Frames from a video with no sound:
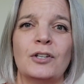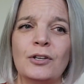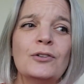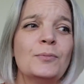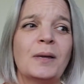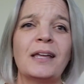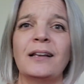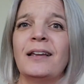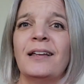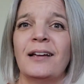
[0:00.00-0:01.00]
do you
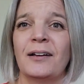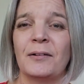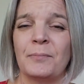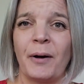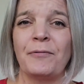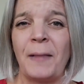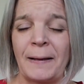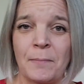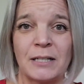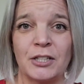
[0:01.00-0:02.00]
mean buff
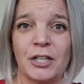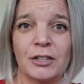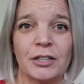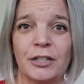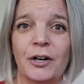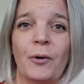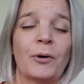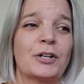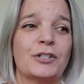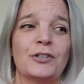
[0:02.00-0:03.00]
like muscular,
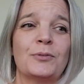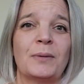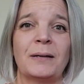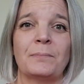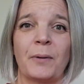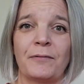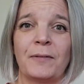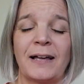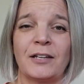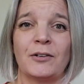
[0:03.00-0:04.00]
or do you mean
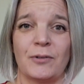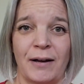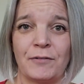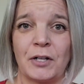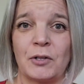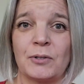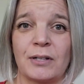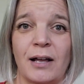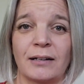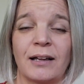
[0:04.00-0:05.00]
buff like you don't have any clothes
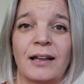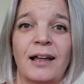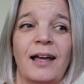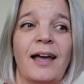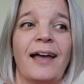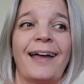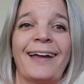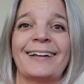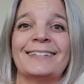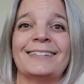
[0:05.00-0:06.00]
on?
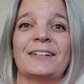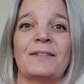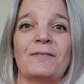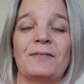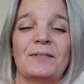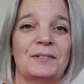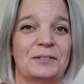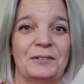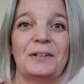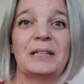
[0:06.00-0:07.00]
And
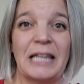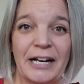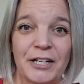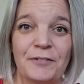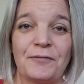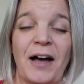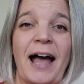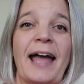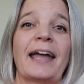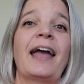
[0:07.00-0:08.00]

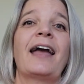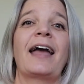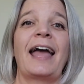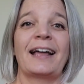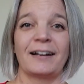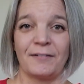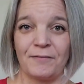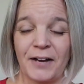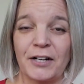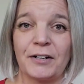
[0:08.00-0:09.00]
clarify and
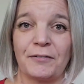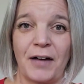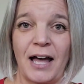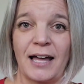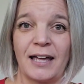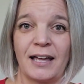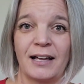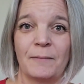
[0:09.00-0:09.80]
verify.